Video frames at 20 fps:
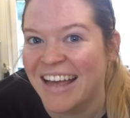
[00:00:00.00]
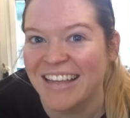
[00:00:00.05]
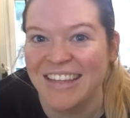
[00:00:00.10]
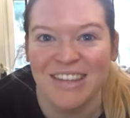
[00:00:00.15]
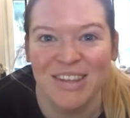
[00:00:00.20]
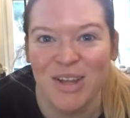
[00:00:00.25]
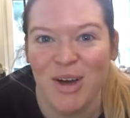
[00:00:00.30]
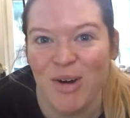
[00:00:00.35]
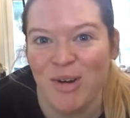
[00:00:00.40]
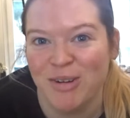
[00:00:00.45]

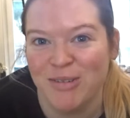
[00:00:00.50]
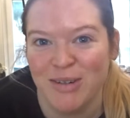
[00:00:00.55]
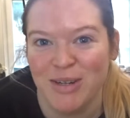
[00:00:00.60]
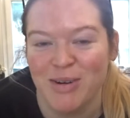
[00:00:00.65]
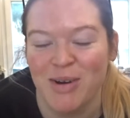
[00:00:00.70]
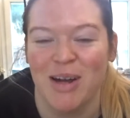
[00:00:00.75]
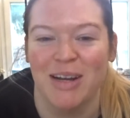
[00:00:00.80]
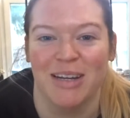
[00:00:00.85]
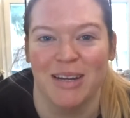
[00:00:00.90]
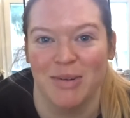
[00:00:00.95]
Hello
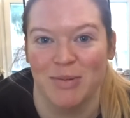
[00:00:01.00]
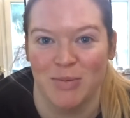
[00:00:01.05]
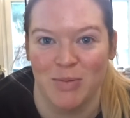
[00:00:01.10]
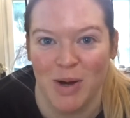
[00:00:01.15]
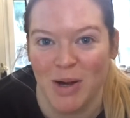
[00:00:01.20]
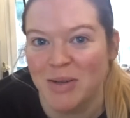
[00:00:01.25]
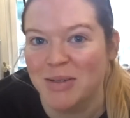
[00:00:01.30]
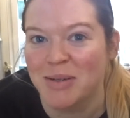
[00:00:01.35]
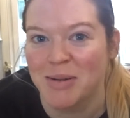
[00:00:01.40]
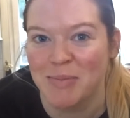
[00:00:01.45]
everyone and
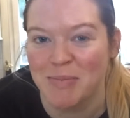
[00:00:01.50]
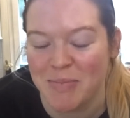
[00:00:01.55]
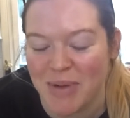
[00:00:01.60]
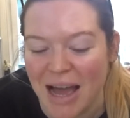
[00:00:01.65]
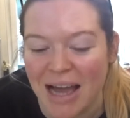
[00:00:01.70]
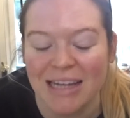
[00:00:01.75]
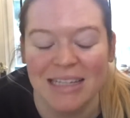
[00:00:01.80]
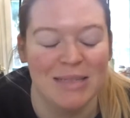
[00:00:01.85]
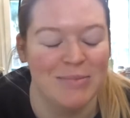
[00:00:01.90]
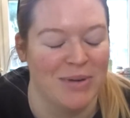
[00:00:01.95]
welcome
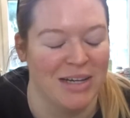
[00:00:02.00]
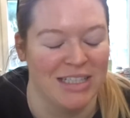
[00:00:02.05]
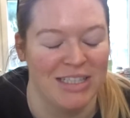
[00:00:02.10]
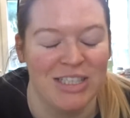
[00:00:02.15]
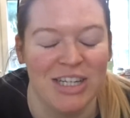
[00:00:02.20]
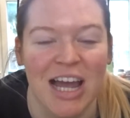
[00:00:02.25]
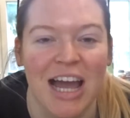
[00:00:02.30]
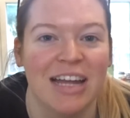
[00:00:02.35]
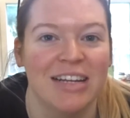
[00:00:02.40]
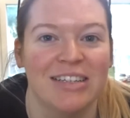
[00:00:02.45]
back to my
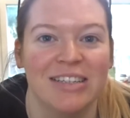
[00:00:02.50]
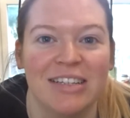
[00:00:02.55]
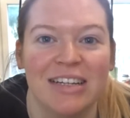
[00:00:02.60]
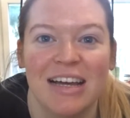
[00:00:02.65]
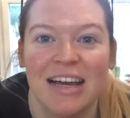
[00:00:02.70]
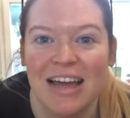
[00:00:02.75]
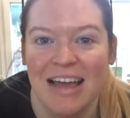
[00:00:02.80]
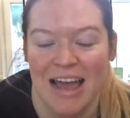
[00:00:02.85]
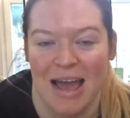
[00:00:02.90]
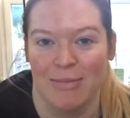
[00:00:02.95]
channel.
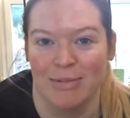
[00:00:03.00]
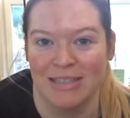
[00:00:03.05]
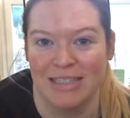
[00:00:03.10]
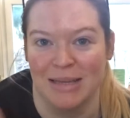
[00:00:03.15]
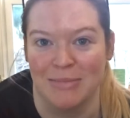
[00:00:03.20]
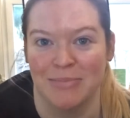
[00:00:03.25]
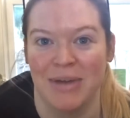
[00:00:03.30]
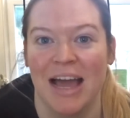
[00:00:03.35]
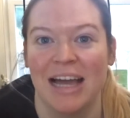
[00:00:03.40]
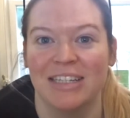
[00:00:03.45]
Happy
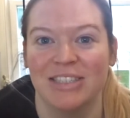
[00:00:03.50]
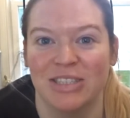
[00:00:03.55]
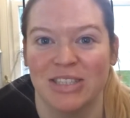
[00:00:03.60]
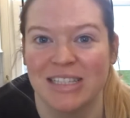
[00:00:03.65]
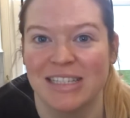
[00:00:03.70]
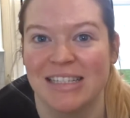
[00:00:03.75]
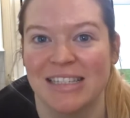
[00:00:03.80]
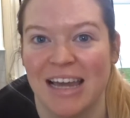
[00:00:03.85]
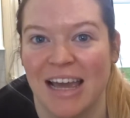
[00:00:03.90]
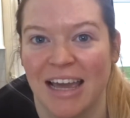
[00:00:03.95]
St.
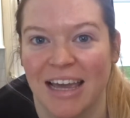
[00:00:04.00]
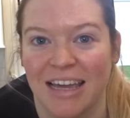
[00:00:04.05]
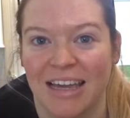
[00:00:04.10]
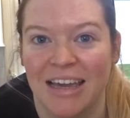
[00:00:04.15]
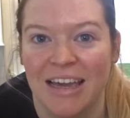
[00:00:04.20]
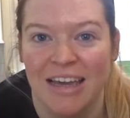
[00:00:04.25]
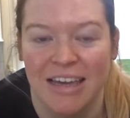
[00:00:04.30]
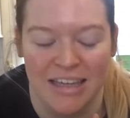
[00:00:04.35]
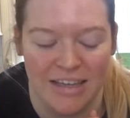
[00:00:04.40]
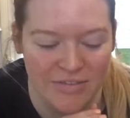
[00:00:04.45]
Patrick's
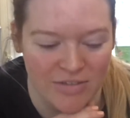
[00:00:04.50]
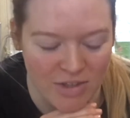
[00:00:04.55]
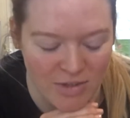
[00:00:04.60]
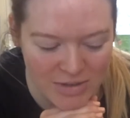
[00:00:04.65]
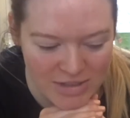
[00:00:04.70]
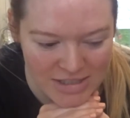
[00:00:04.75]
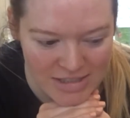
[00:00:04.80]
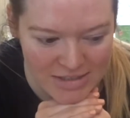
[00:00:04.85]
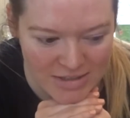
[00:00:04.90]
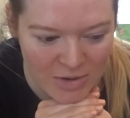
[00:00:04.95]
Day, even though
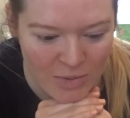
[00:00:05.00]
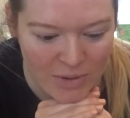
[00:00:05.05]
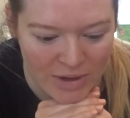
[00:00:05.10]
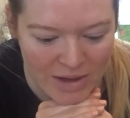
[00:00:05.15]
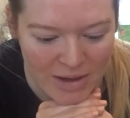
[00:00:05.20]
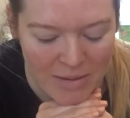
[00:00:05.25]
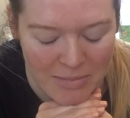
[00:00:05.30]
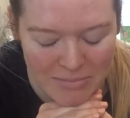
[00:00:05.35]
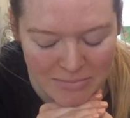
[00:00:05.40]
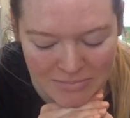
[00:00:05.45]
this is going
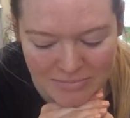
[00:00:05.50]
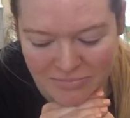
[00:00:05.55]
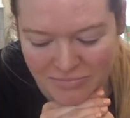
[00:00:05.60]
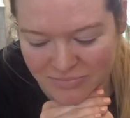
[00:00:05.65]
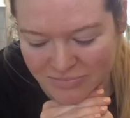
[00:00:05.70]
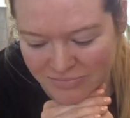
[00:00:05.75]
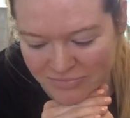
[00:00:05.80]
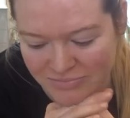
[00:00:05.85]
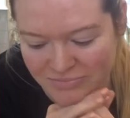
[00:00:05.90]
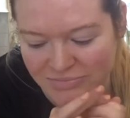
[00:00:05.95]
up
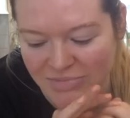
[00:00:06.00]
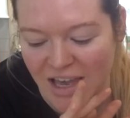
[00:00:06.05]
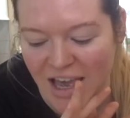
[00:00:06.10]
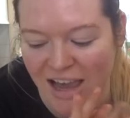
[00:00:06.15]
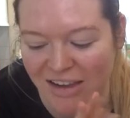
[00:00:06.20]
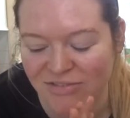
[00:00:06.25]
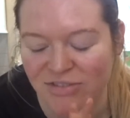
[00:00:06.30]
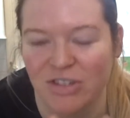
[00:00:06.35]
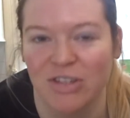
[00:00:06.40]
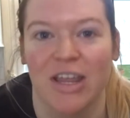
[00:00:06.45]

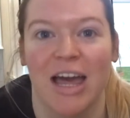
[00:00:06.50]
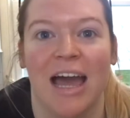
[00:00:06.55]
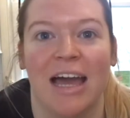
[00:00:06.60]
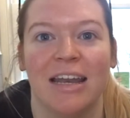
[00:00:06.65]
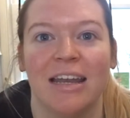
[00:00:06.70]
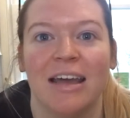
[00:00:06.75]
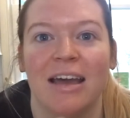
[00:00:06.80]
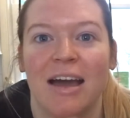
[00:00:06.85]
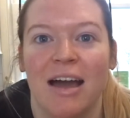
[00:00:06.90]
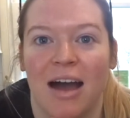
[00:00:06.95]
after
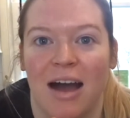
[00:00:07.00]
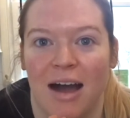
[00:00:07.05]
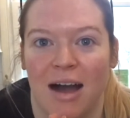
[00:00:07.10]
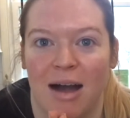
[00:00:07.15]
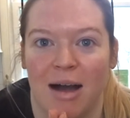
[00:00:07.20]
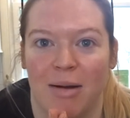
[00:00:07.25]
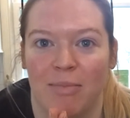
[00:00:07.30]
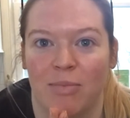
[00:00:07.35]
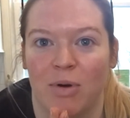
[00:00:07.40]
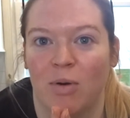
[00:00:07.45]
that.
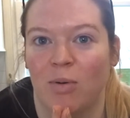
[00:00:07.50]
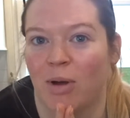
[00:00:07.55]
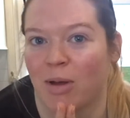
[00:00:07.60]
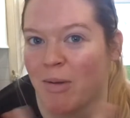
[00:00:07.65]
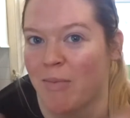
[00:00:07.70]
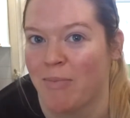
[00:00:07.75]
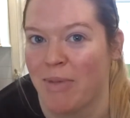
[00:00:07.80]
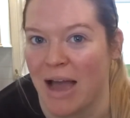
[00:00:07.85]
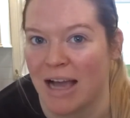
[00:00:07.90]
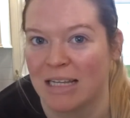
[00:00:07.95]

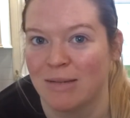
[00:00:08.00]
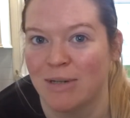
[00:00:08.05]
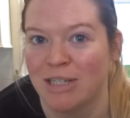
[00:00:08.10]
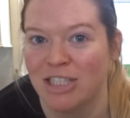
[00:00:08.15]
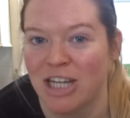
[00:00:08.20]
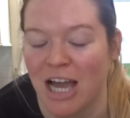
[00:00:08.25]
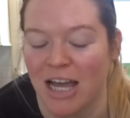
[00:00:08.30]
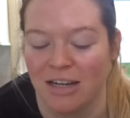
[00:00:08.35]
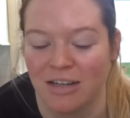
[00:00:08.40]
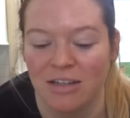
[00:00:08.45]
Welcome back to my
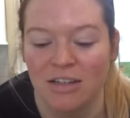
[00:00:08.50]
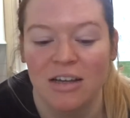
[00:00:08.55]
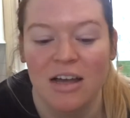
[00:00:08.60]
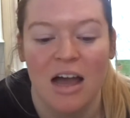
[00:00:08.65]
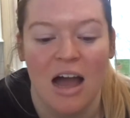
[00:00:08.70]
channel.